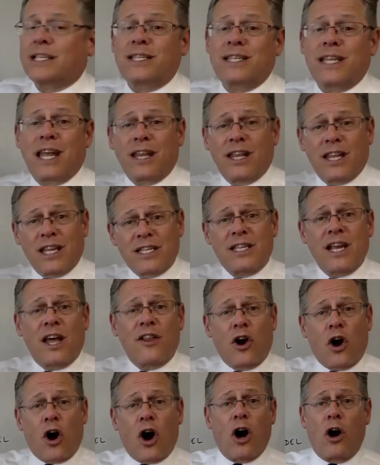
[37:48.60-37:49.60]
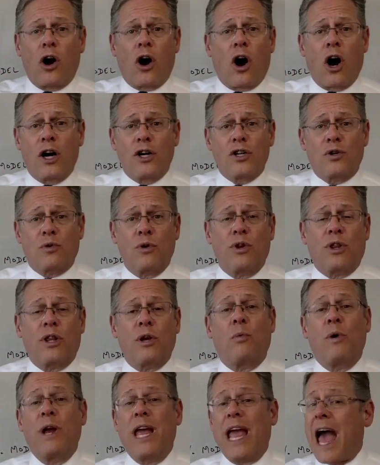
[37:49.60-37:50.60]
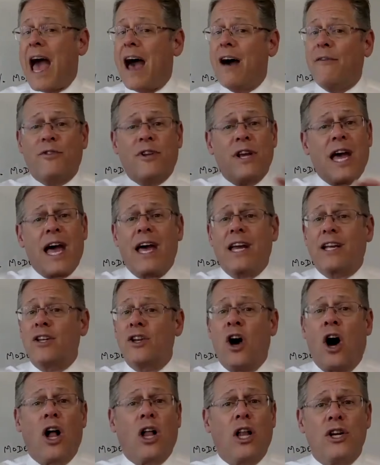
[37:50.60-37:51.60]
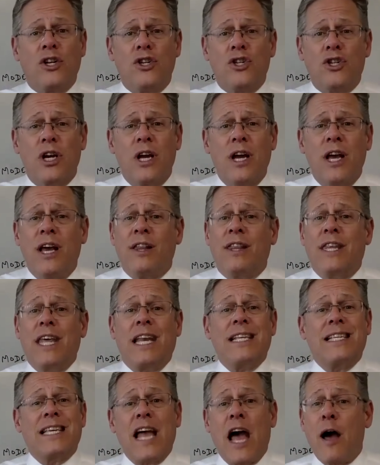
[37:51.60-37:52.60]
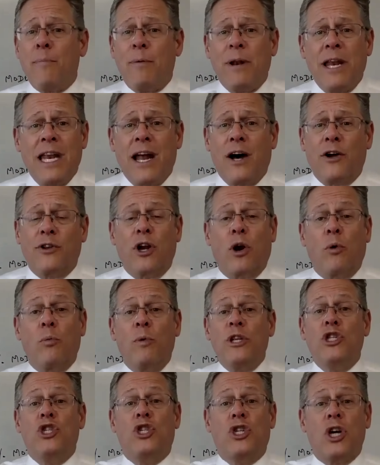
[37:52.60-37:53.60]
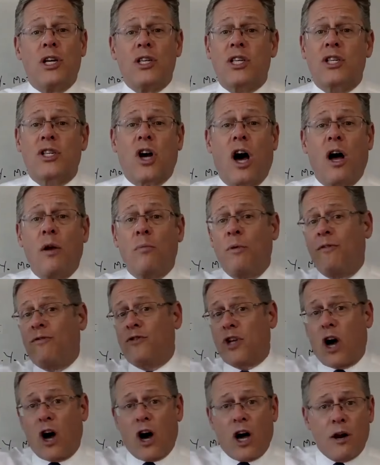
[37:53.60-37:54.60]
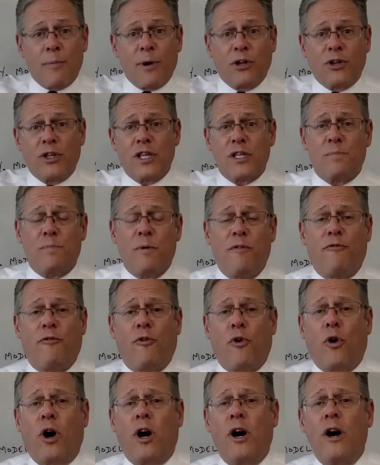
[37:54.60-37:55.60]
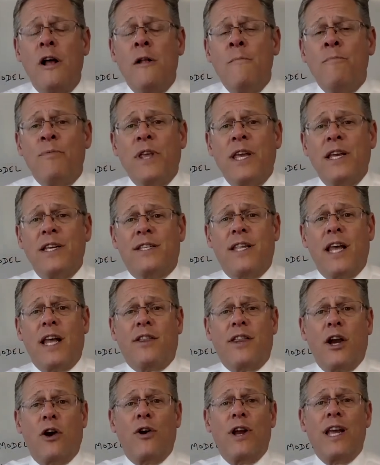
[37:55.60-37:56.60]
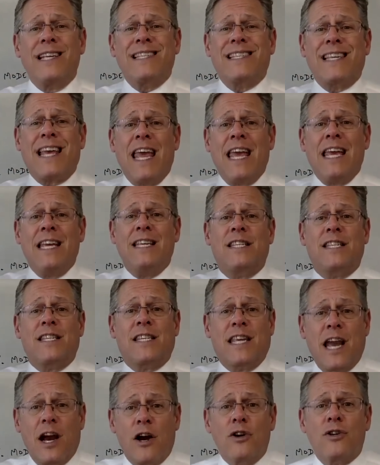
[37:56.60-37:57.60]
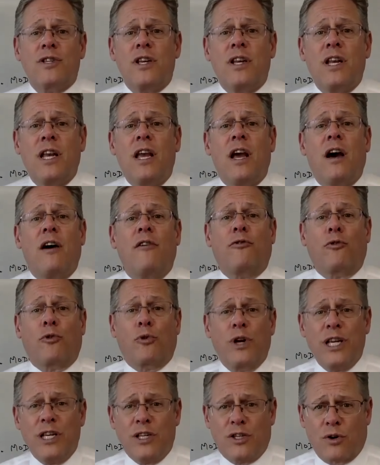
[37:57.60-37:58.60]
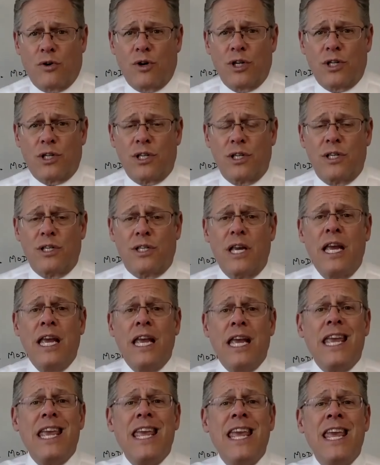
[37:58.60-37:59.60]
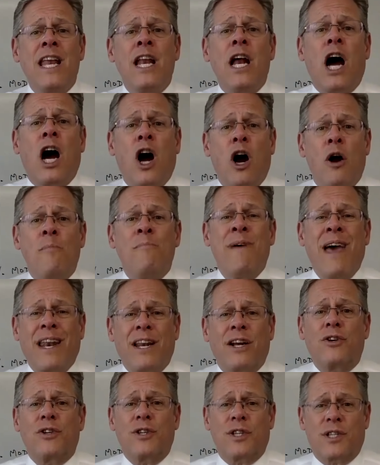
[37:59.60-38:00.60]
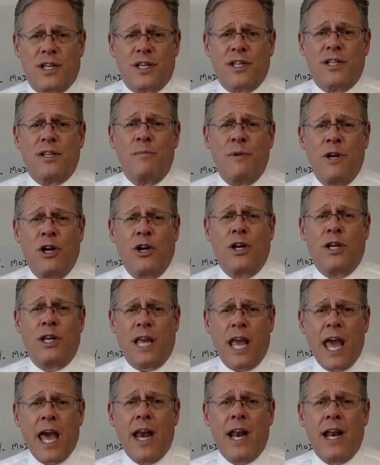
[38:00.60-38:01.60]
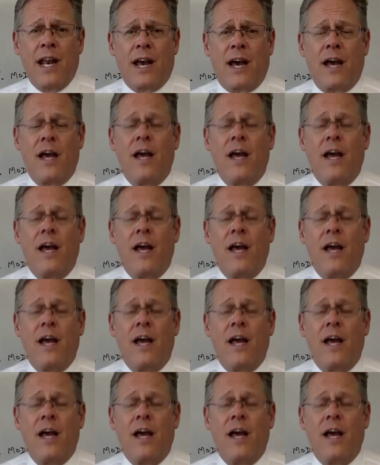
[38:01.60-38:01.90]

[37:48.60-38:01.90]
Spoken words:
that this other hard truth that we have to acknowledge that is happening out there, we just saw it, we've taught about this before, is that there is a scarcity of resources in our medical system here in Canada.